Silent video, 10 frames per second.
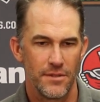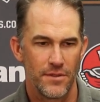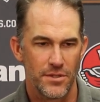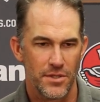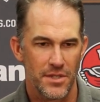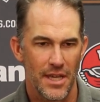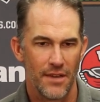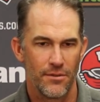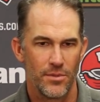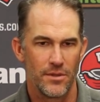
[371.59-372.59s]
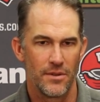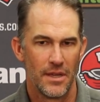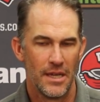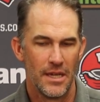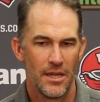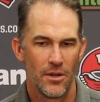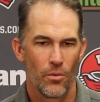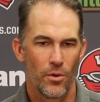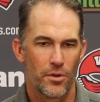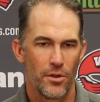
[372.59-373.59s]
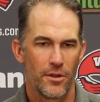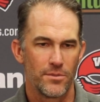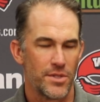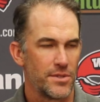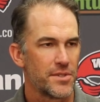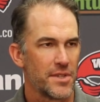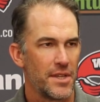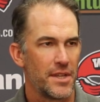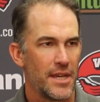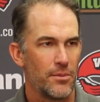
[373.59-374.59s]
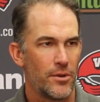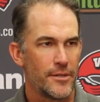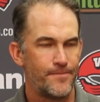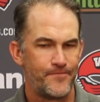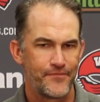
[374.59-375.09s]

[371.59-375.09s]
defensive staff have been working on them since Sunday, but